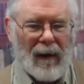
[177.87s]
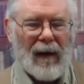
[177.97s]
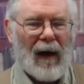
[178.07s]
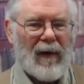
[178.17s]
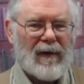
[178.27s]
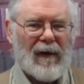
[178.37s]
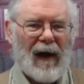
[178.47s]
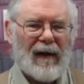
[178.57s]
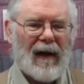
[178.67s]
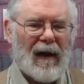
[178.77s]
Now, I was
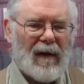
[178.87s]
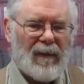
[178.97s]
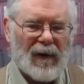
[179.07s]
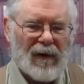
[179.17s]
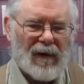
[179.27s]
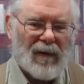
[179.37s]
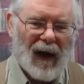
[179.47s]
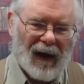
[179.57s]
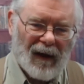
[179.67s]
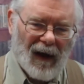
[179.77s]
trying to get Ubuntu to
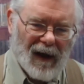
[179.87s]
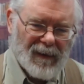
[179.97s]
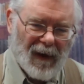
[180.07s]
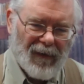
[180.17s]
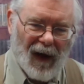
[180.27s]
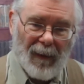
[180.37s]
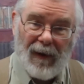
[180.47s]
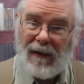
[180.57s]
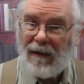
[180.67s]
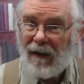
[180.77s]
recognize my
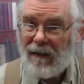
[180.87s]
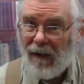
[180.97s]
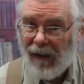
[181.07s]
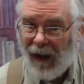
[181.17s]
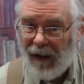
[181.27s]
floppies so that